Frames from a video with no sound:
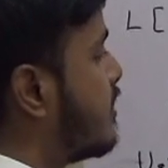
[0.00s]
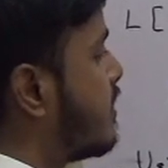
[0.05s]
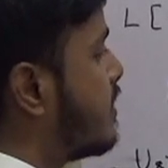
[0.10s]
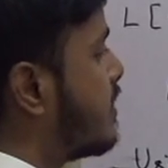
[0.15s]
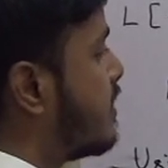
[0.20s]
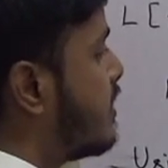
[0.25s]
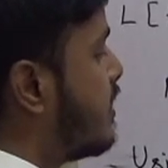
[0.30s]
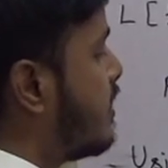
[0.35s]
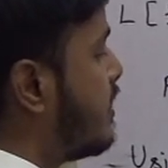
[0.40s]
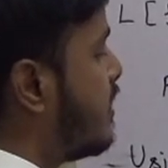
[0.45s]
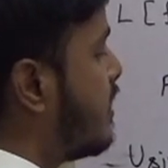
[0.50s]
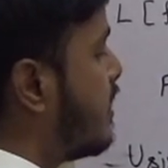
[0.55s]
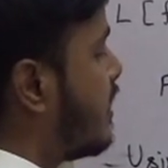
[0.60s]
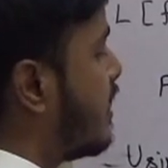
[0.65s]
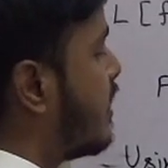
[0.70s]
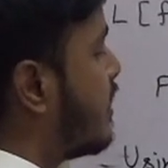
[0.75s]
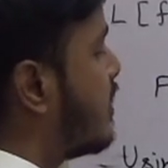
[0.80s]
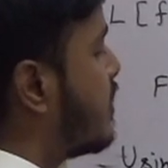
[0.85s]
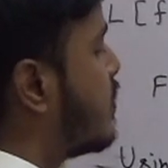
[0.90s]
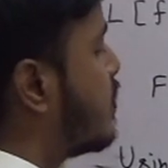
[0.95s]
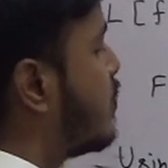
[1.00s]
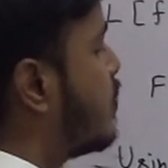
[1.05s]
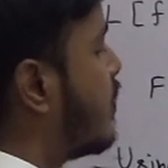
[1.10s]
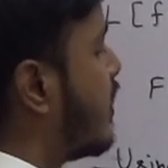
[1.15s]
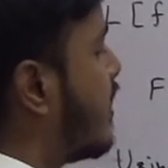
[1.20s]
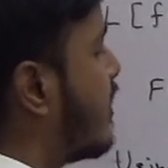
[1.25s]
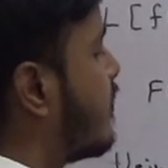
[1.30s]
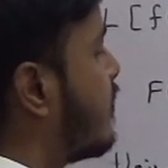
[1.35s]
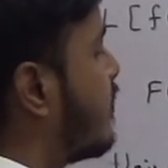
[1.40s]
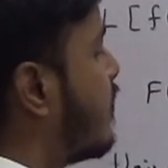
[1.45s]
t into
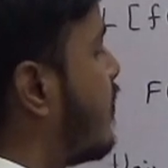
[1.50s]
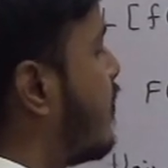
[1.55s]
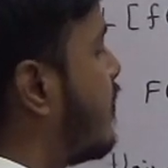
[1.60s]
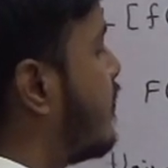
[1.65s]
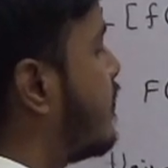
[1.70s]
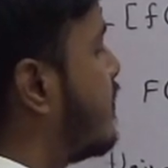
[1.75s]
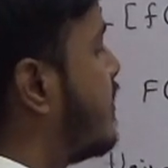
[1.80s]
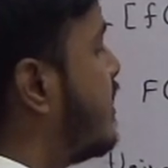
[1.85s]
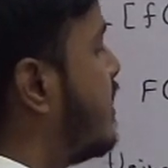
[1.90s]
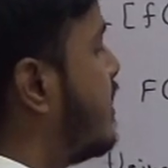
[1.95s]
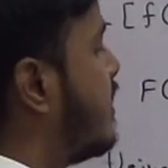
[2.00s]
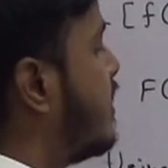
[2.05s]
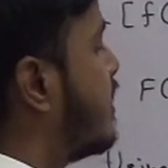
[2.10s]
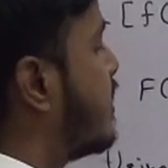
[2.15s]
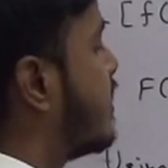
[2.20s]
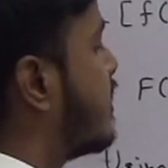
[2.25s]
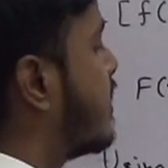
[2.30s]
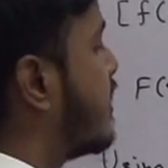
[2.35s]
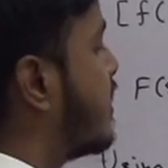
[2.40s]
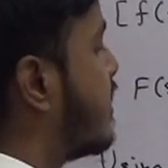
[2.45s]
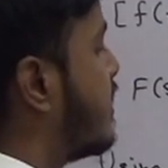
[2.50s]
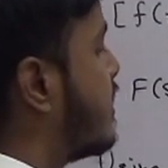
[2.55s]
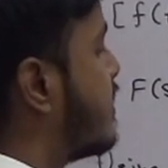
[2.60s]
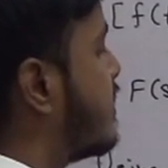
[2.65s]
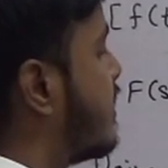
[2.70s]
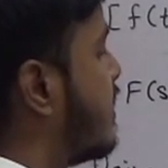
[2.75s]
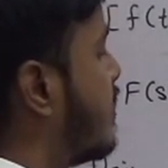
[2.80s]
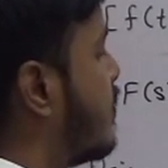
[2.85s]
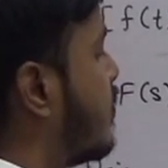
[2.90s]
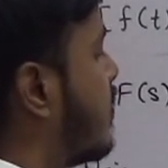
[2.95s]
f of t is
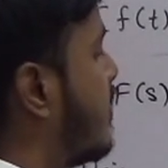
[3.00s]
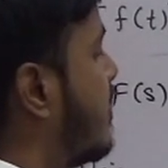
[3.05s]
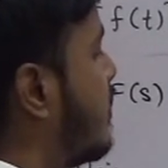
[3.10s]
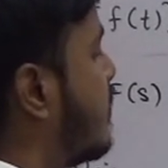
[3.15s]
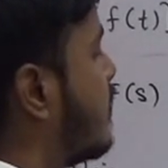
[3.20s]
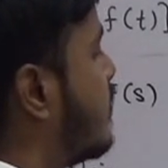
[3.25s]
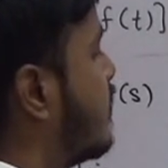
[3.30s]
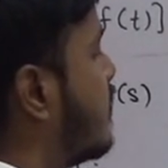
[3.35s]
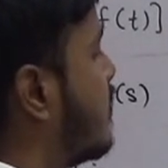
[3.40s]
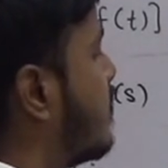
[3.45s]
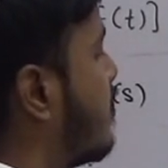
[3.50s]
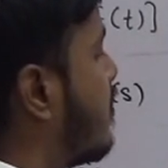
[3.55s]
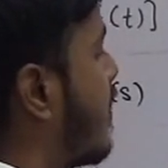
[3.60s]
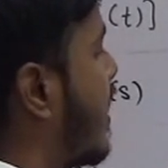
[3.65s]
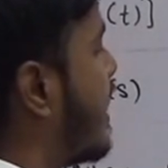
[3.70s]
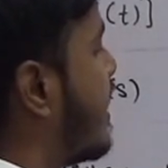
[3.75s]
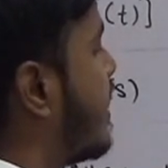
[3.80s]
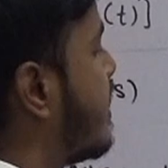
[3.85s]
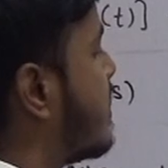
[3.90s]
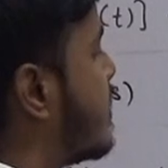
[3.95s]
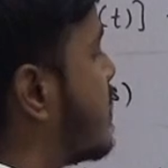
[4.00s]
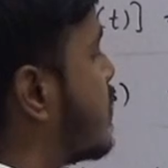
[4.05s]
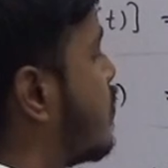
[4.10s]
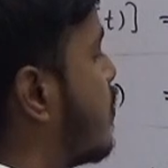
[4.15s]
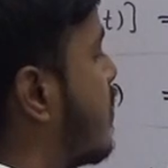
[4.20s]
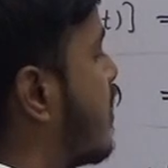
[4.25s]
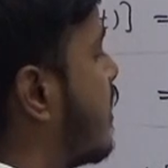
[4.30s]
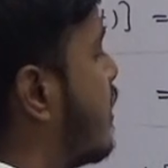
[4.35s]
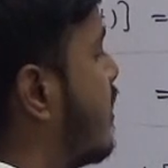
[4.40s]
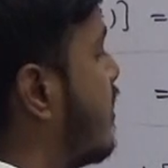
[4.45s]
equal to minus
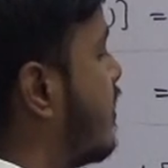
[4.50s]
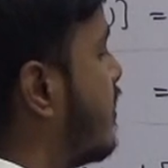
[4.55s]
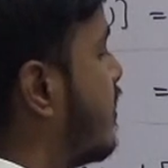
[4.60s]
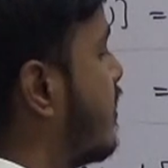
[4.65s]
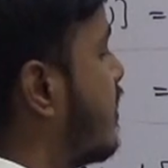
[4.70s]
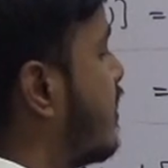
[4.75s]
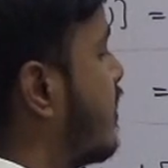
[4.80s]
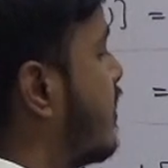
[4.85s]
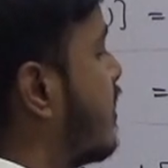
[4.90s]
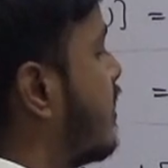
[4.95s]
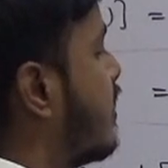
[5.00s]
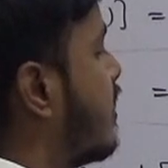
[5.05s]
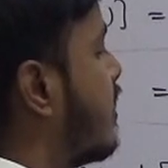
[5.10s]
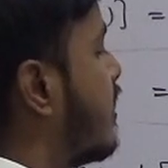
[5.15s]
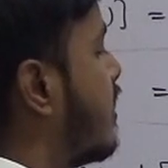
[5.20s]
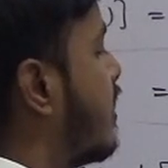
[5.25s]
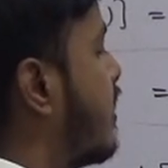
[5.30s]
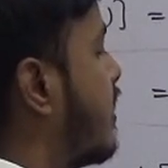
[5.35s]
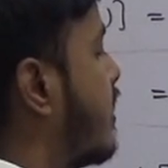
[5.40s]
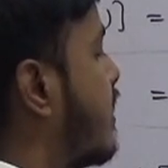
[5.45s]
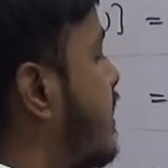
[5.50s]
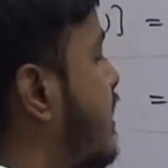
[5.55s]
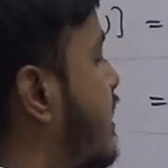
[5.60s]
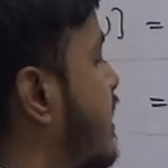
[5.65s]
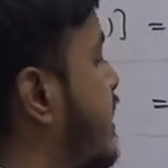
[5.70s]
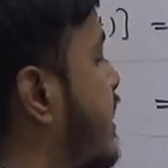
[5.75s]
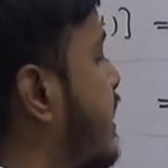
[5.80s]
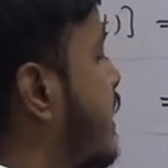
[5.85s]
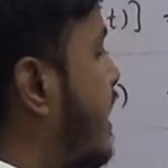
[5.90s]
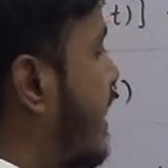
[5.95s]
1
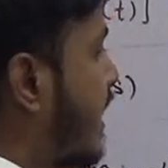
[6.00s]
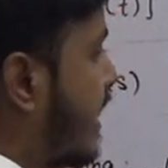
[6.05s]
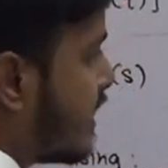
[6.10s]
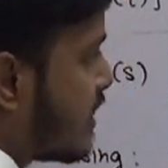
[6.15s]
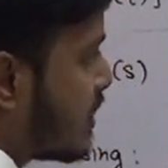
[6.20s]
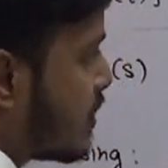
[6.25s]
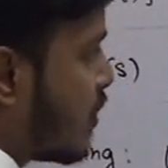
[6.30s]
dds